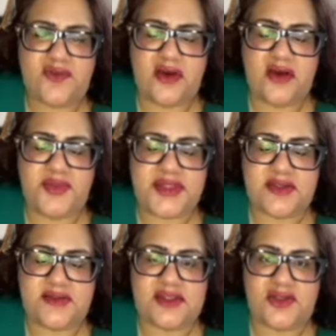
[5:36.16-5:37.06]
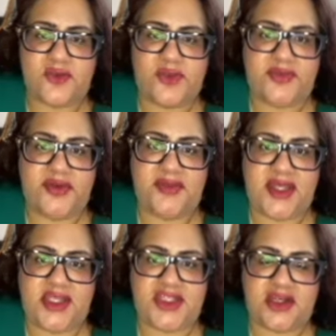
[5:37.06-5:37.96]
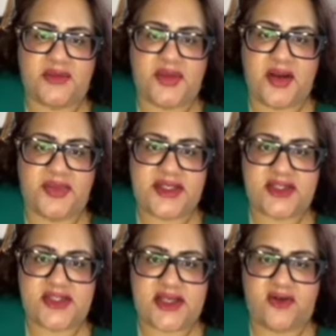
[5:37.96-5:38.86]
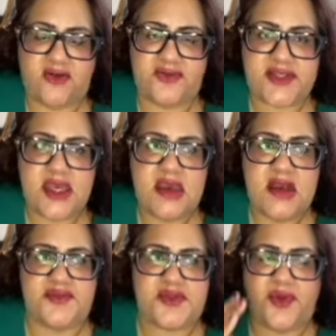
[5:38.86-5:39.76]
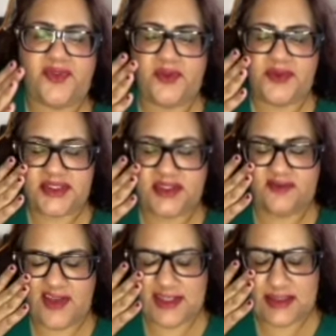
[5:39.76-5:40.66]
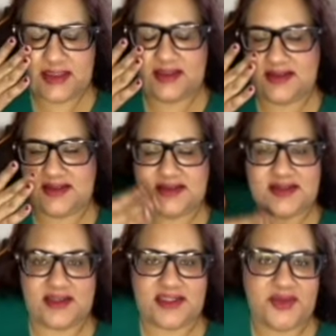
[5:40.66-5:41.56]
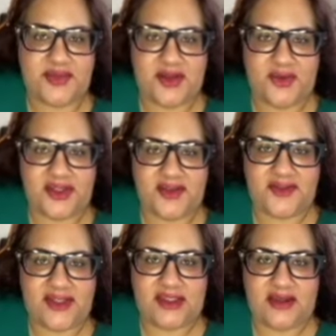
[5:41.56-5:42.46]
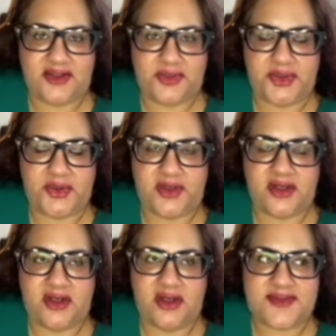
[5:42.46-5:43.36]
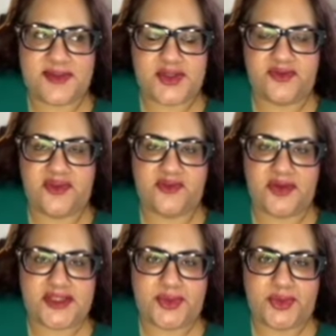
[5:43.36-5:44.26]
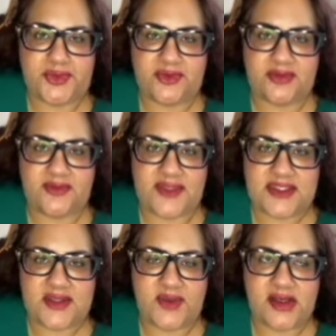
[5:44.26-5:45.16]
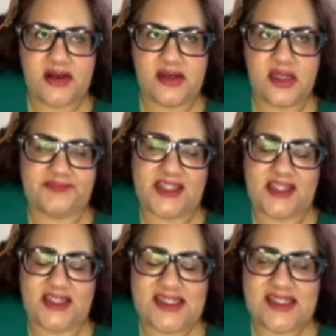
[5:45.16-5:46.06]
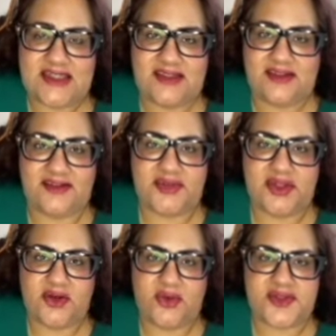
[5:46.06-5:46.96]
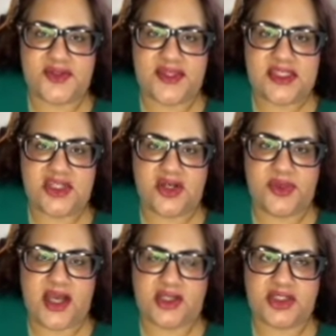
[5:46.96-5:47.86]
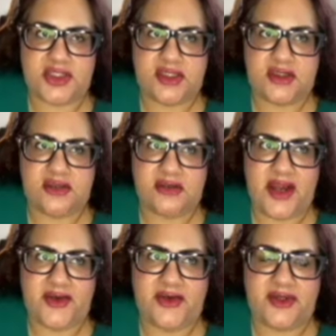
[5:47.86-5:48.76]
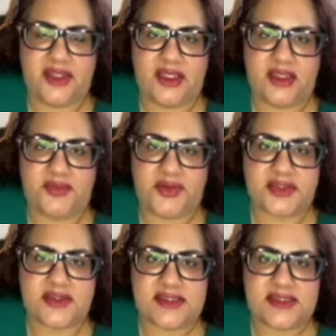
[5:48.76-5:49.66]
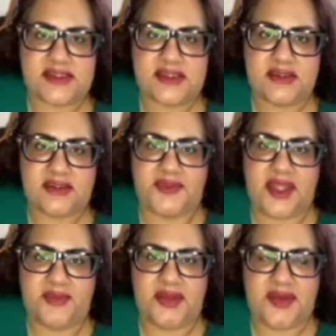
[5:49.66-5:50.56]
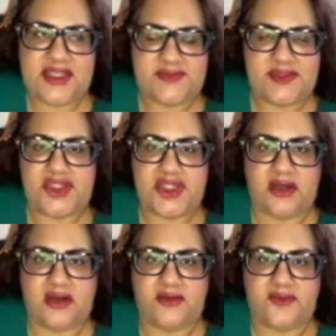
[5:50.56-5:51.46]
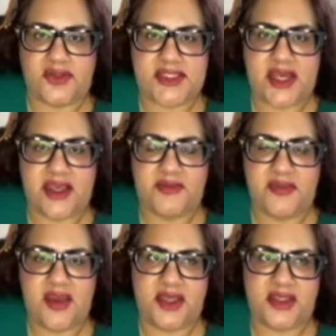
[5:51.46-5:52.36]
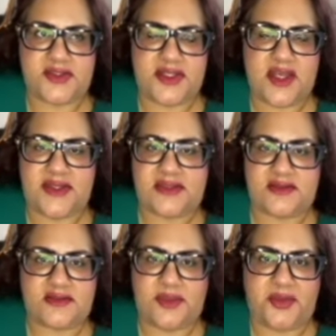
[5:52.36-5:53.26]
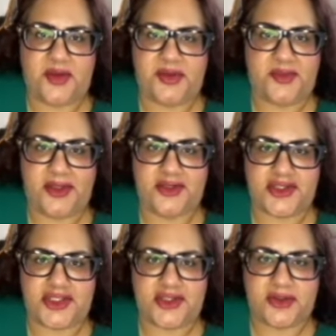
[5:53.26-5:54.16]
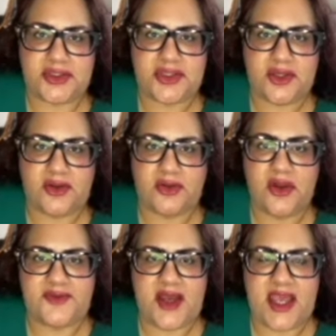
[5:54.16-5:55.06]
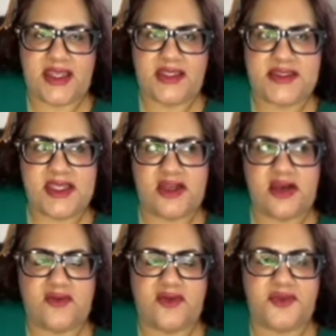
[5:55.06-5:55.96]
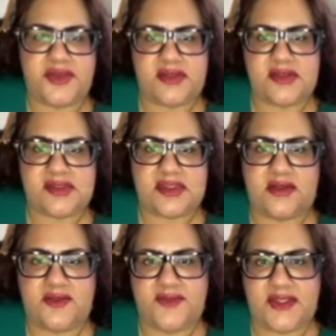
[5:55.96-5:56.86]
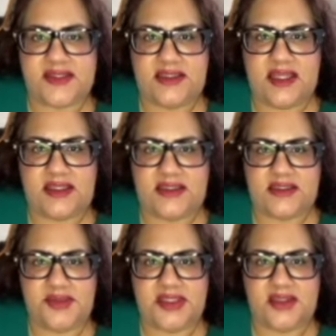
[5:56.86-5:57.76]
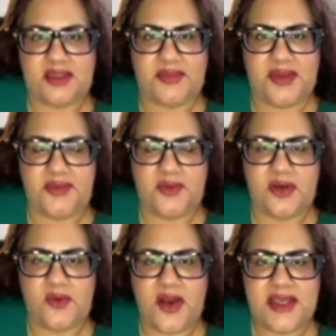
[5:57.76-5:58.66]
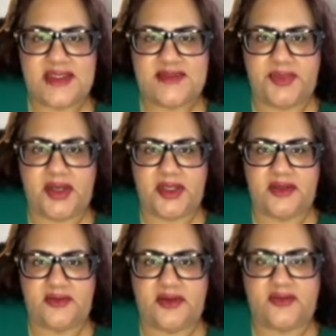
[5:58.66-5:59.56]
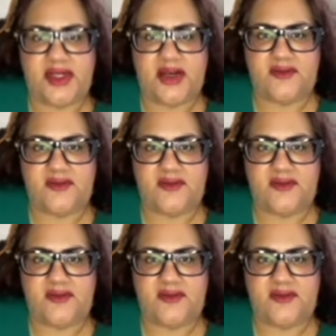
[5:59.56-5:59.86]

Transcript: far up until this year, we've been managing our properties ourselves. So one thing we did invest in, and this is like a tip that I would give to any entrepreneur, especially if you have multiple things going on, get an assistant. You know, so this year we actually hired a personal assistant that me and my husband share full time. And so now he's also my property manager too. So I can take care of all the bills and all the things that need to be done, like paperwork wise, but the running